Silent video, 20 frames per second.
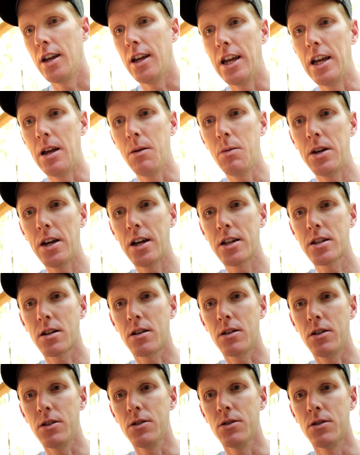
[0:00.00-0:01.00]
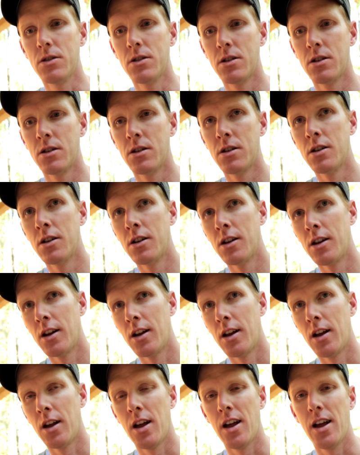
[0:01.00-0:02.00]
ABS glue
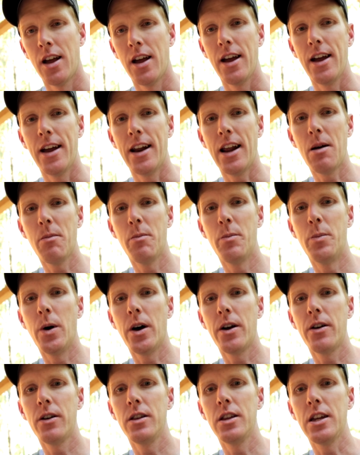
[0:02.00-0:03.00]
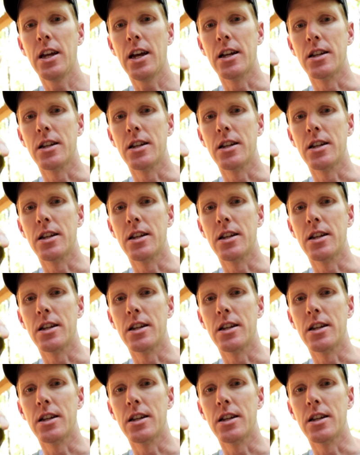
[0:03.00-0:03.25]
and I butter the